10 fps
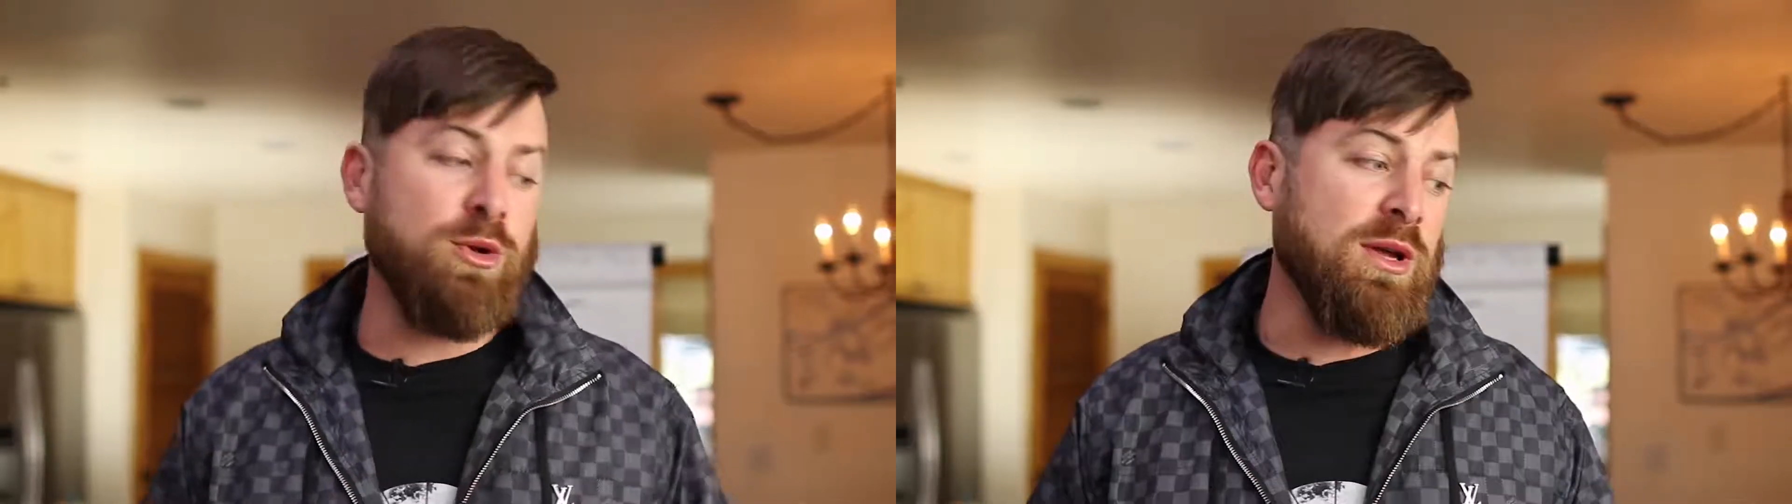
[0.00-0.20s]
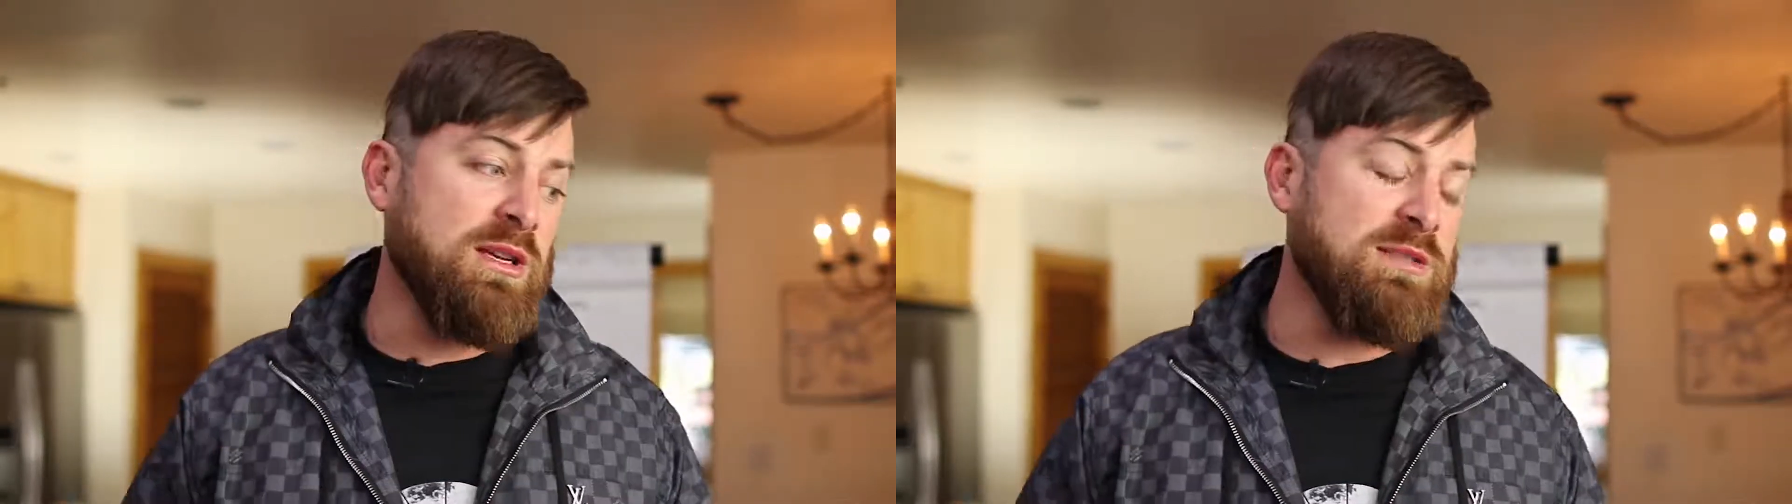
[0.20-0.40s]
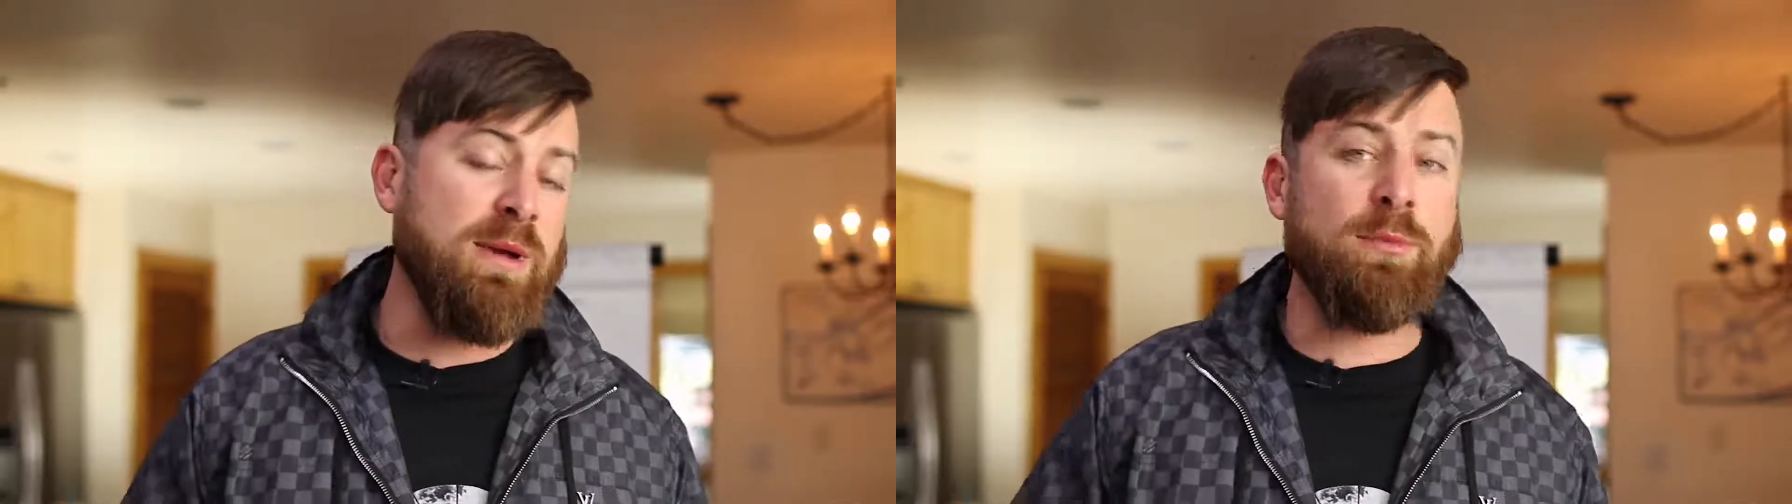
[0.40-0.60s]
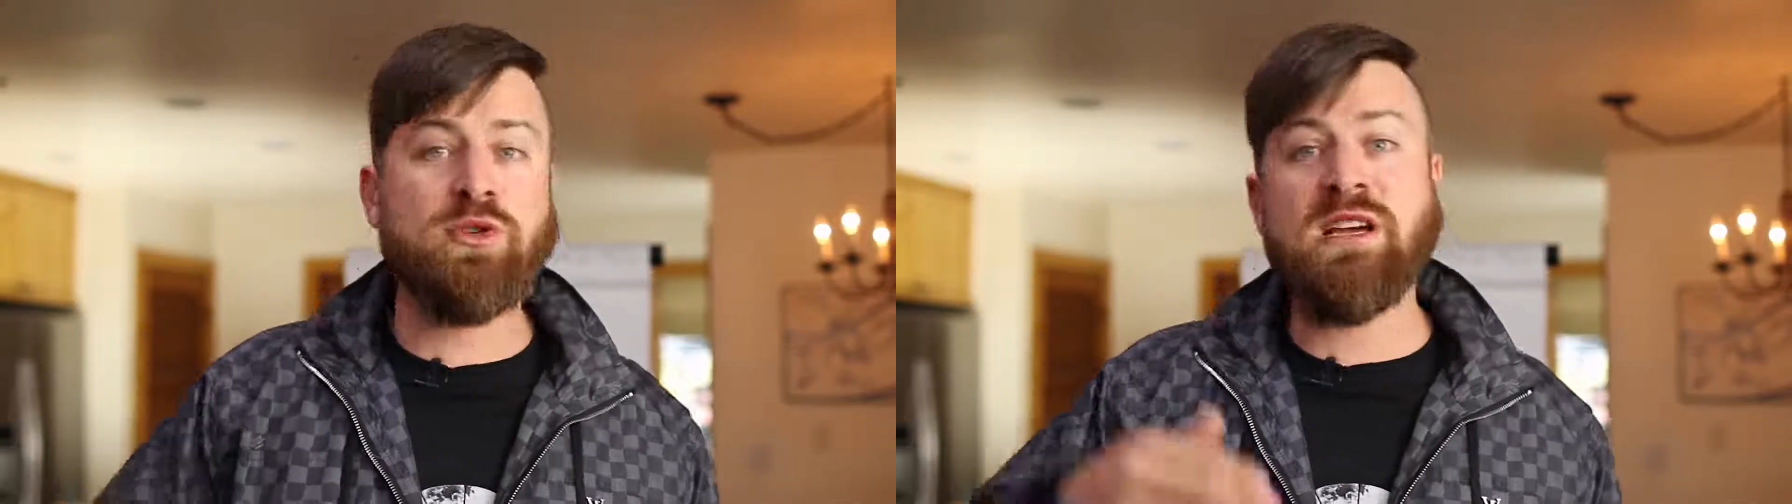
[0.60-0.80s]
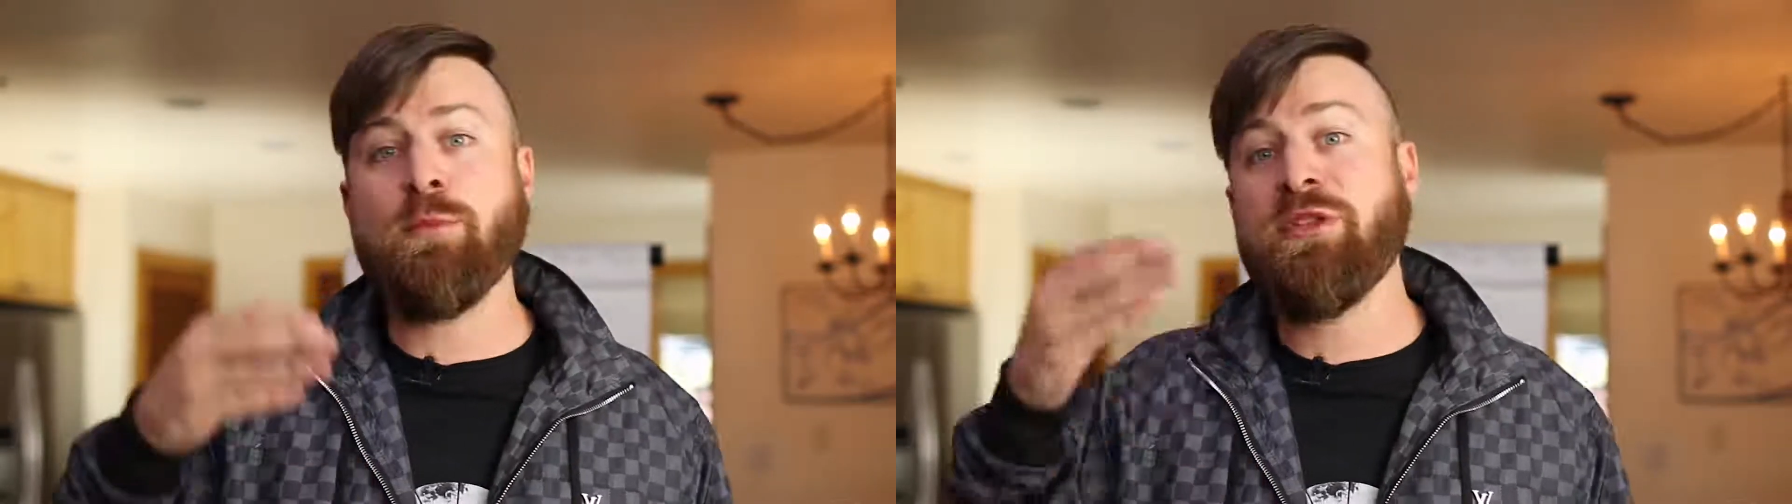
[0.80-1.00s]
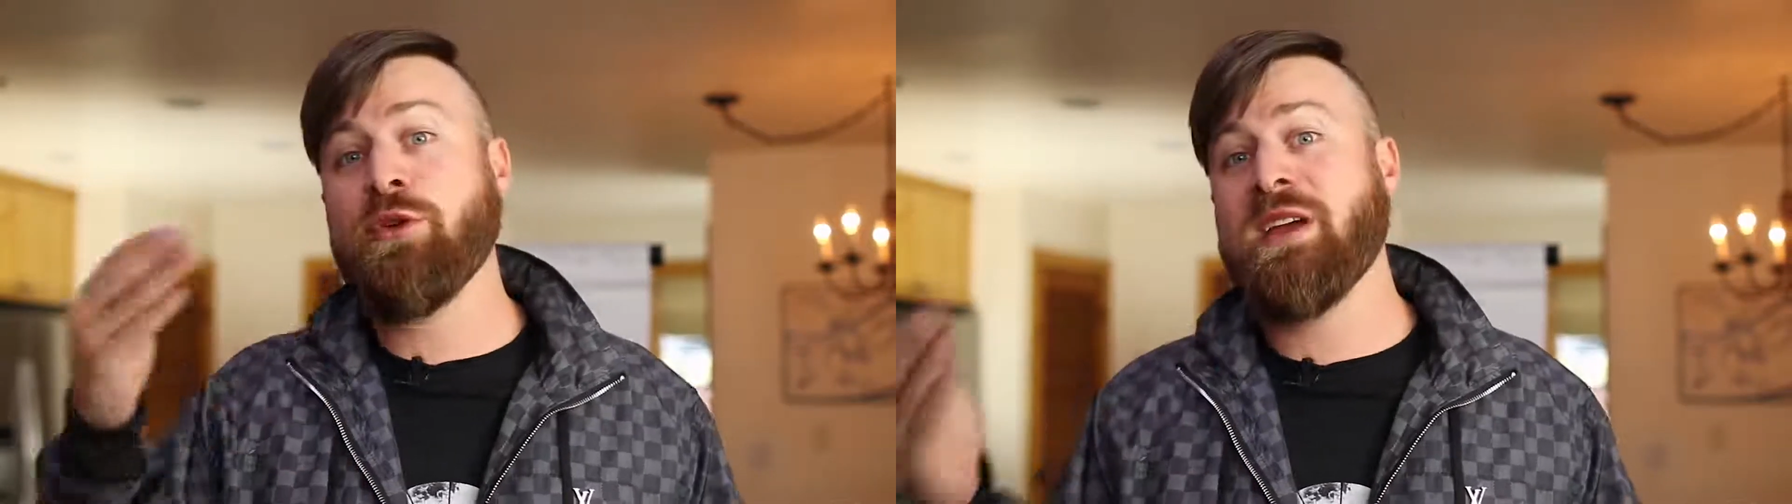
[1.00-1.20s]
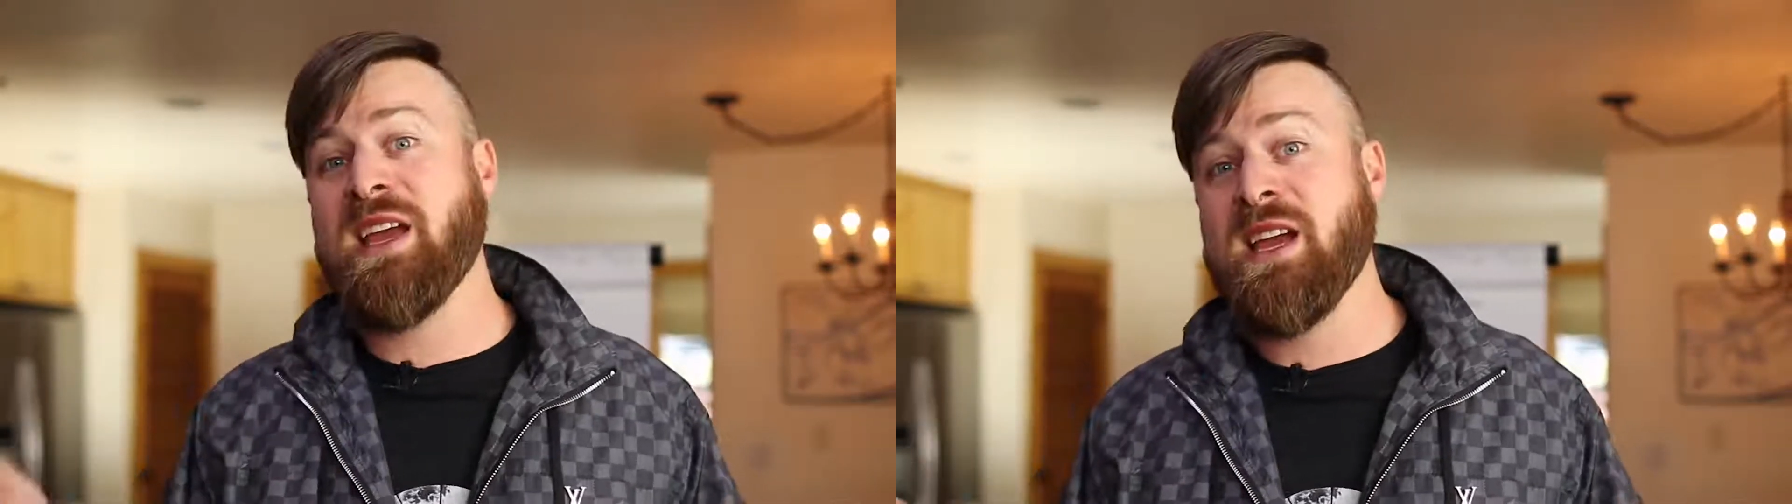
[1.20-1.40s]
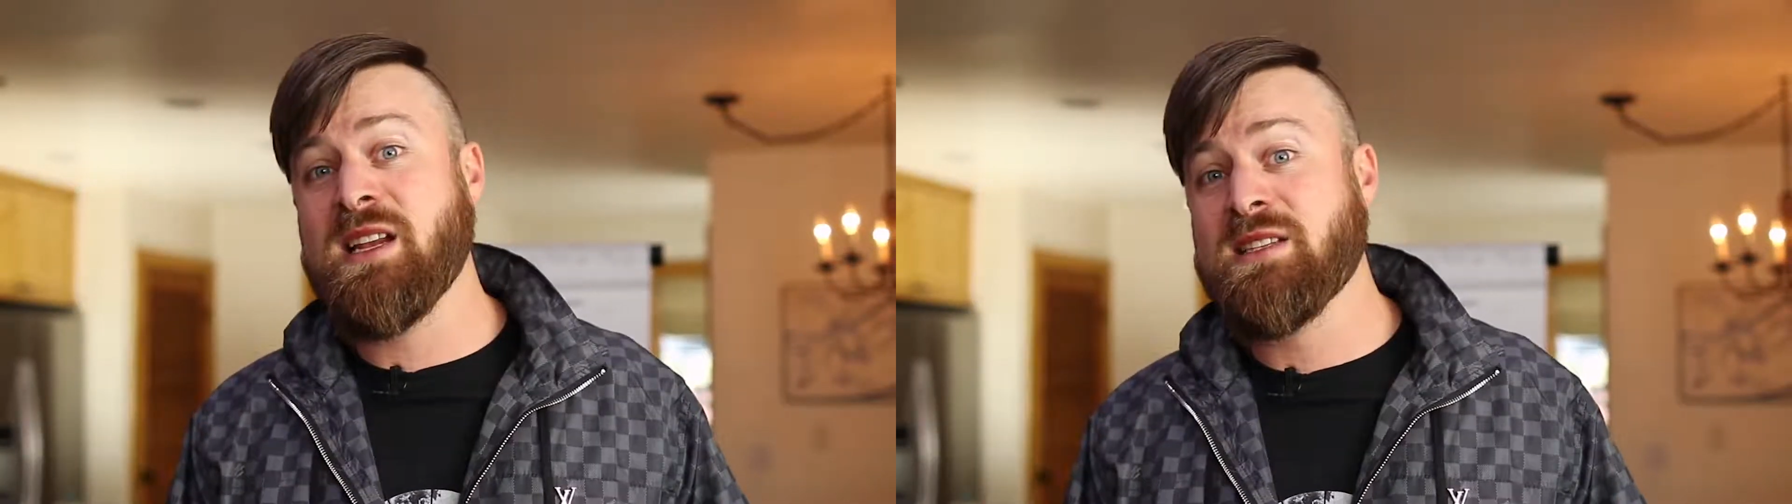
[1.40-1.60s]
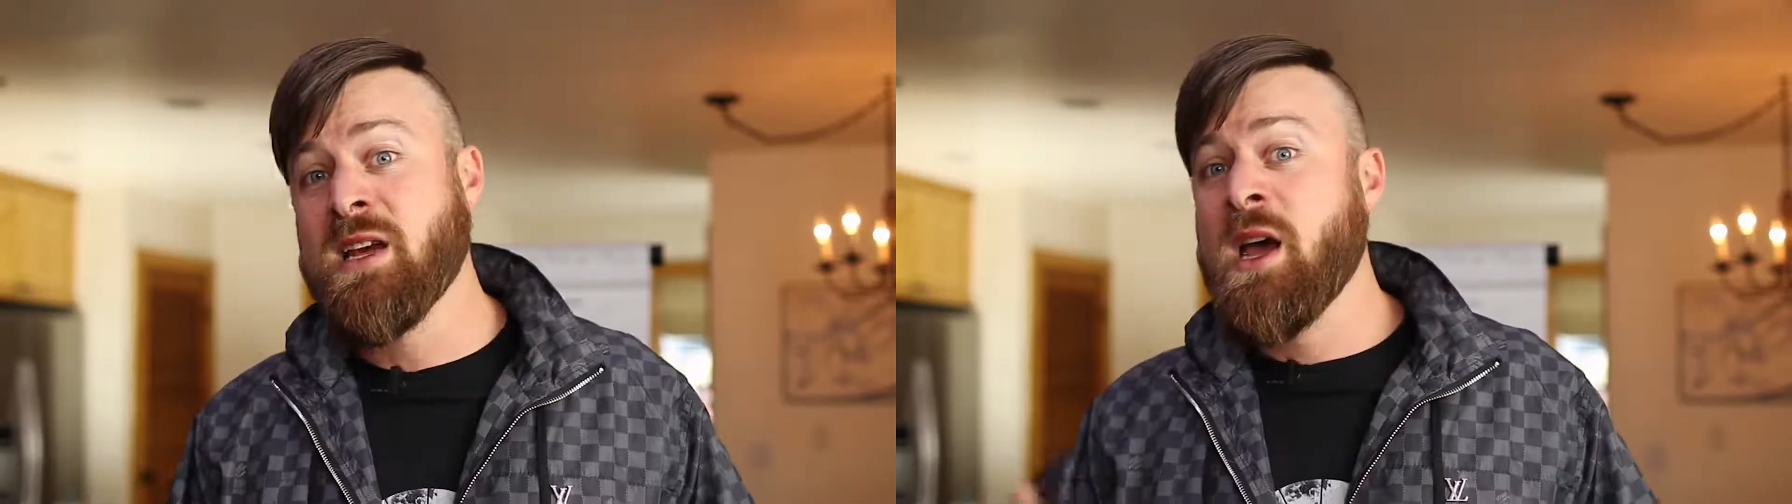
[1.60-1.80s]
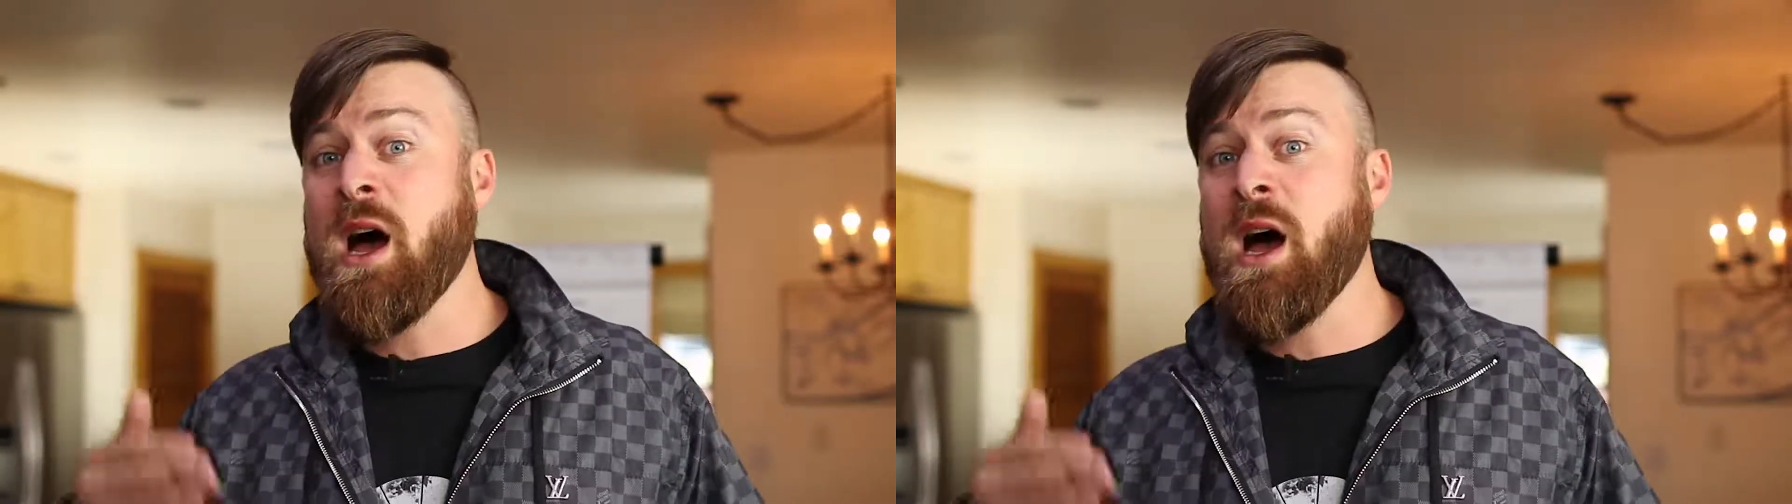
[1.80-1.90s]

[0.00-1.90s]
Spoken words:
You get to spend more time with your kids,